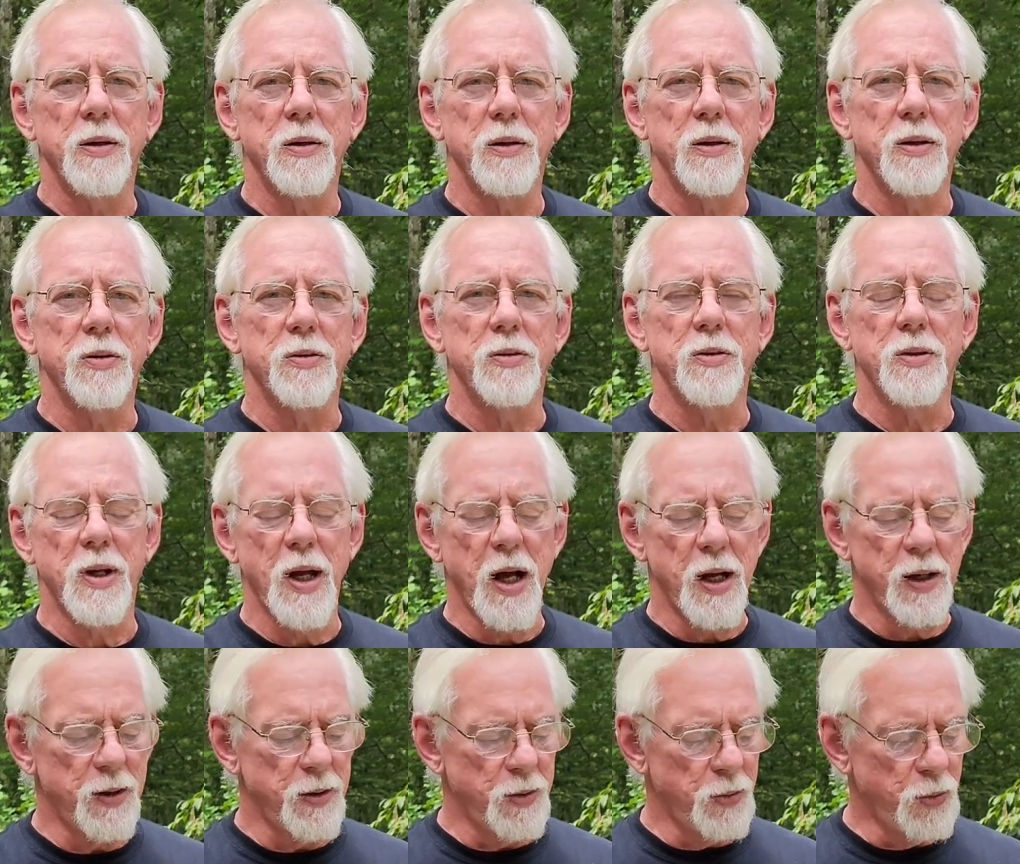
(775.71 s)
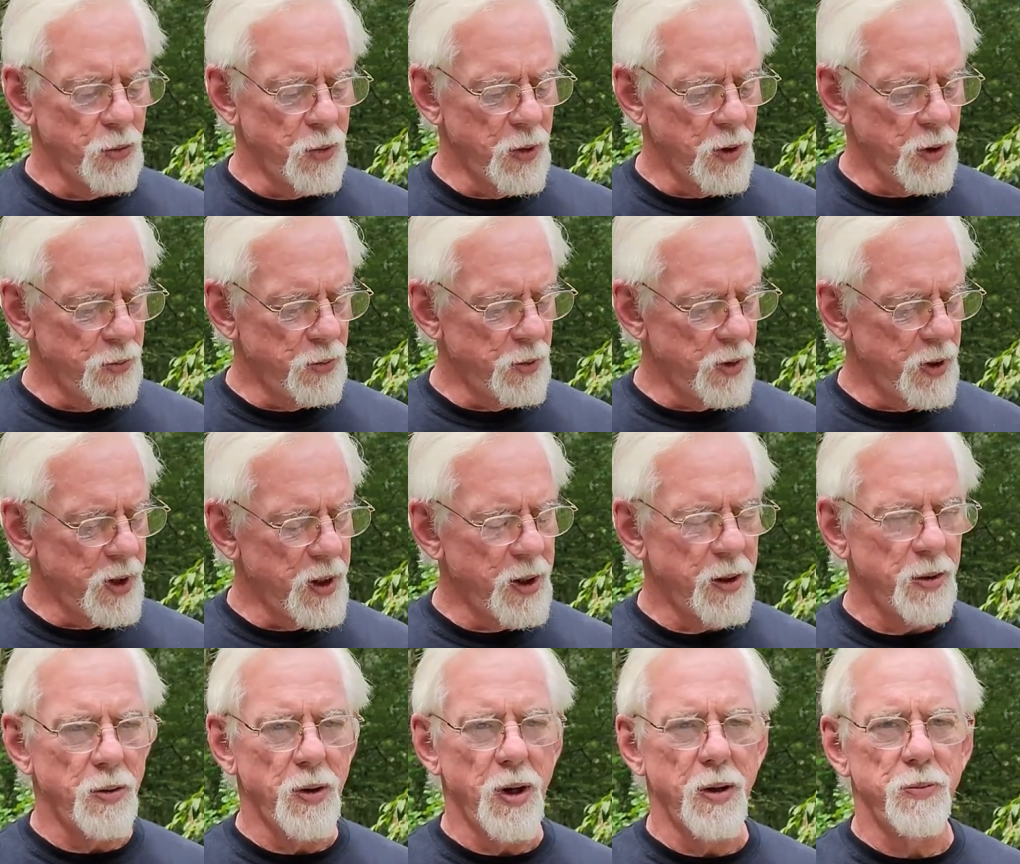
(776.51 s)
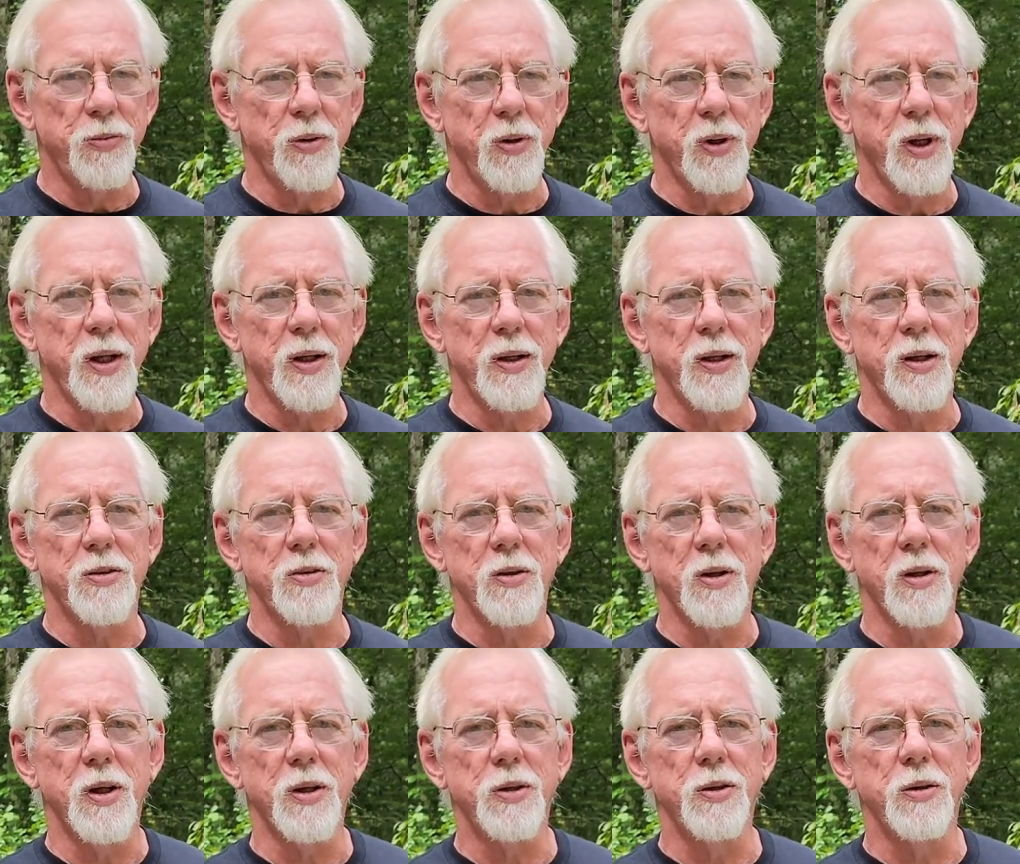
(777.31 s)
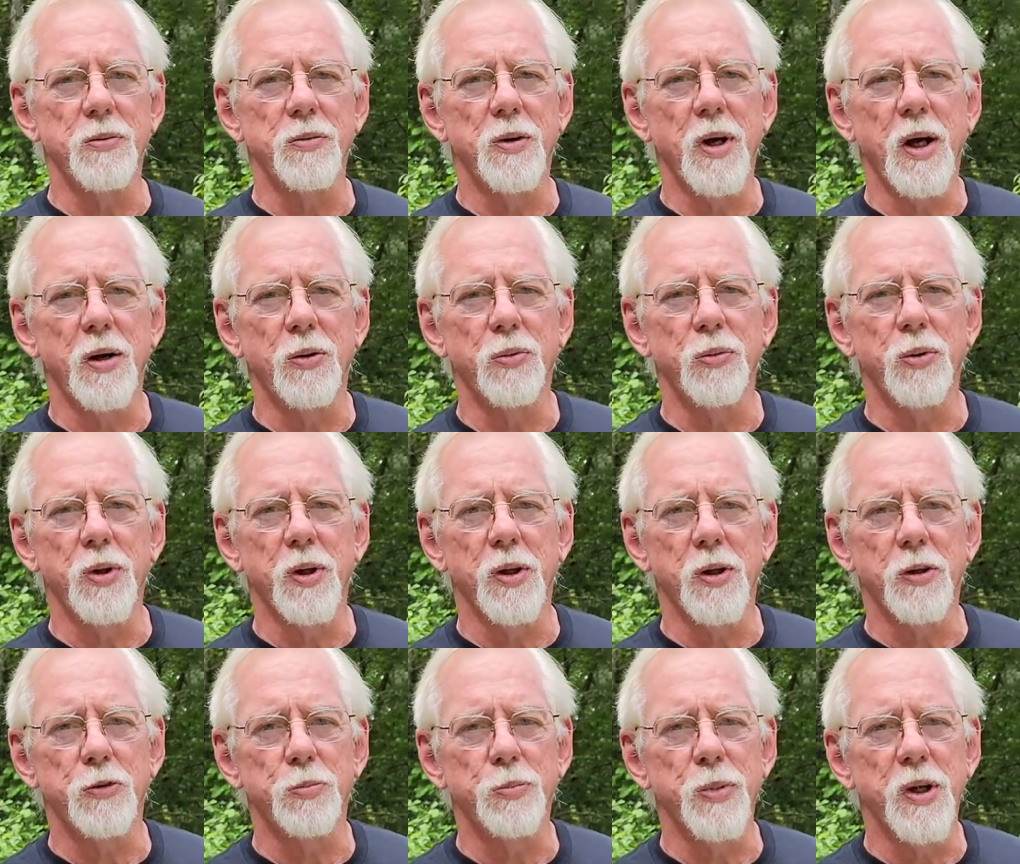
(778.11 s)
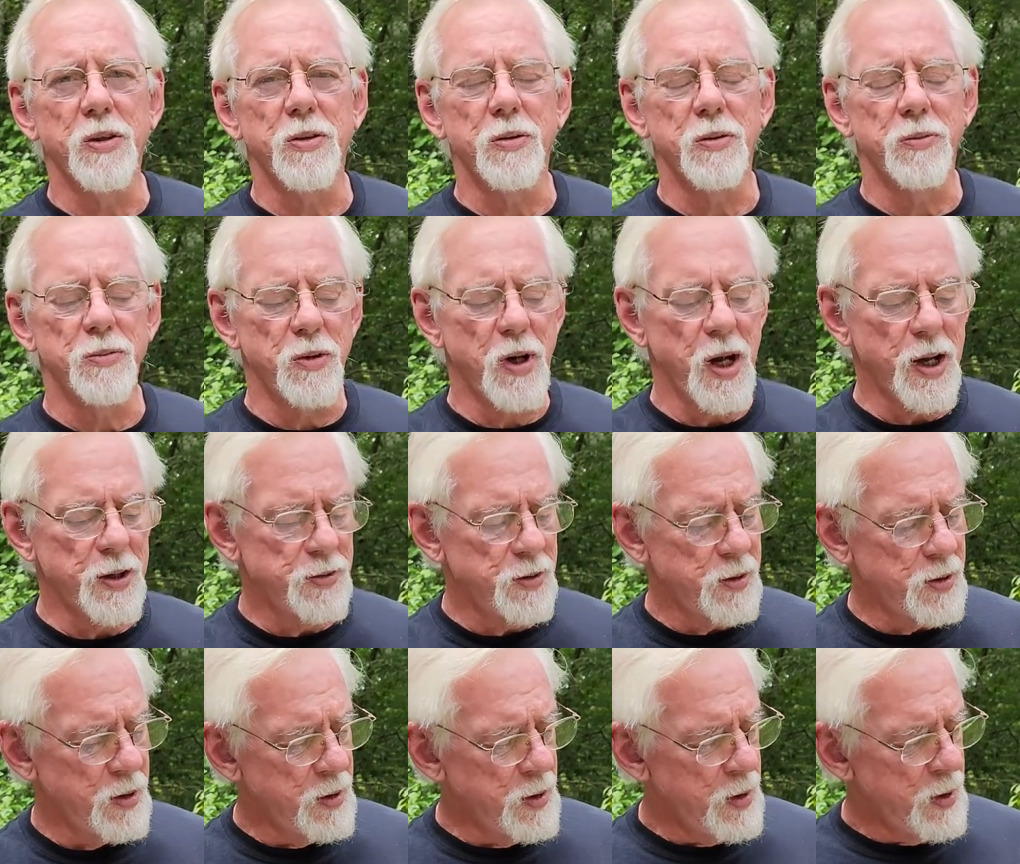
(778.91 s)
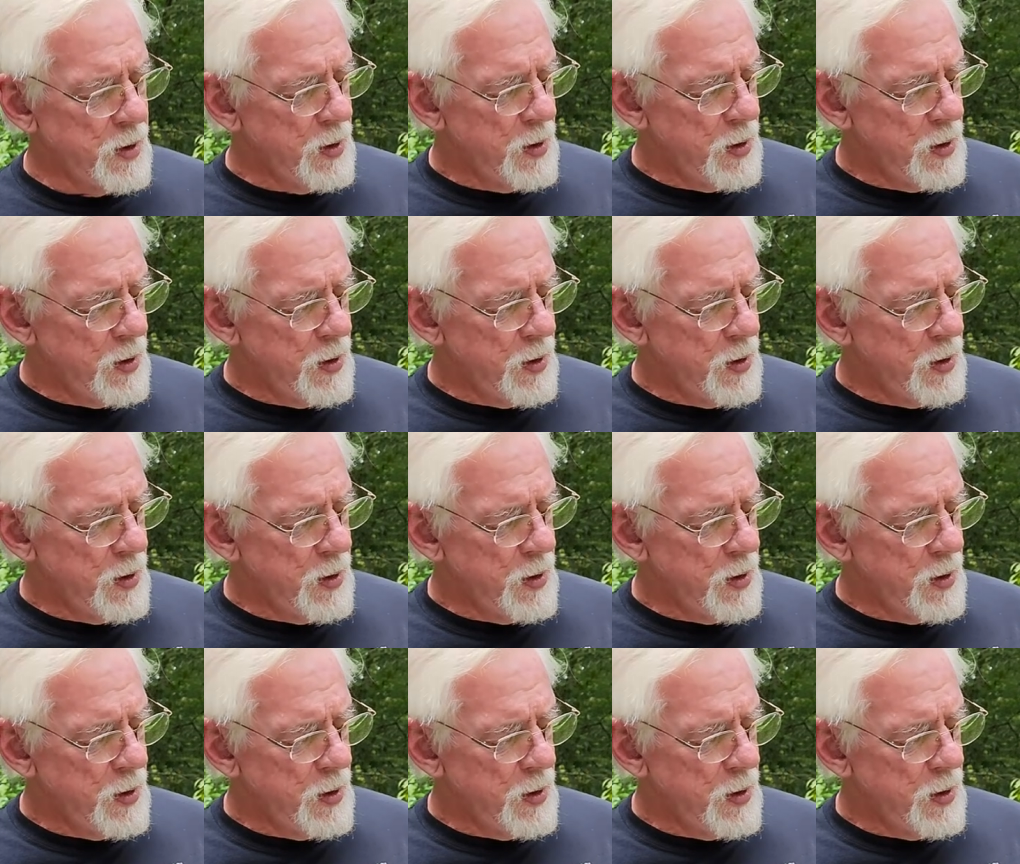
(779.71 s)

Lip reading: is not going to work with an air rifle like this unless you've got a real expensive rest.